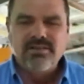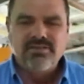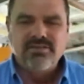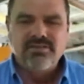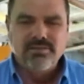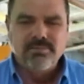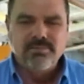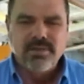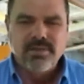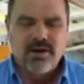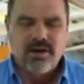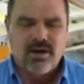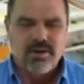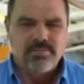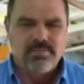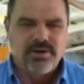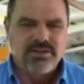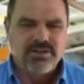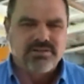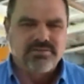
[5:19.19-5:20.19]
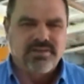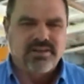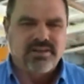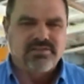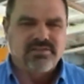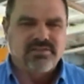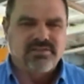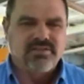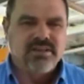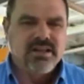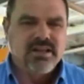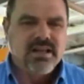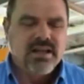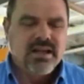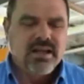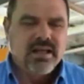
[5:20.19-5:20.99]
are some uh, high pressure vessels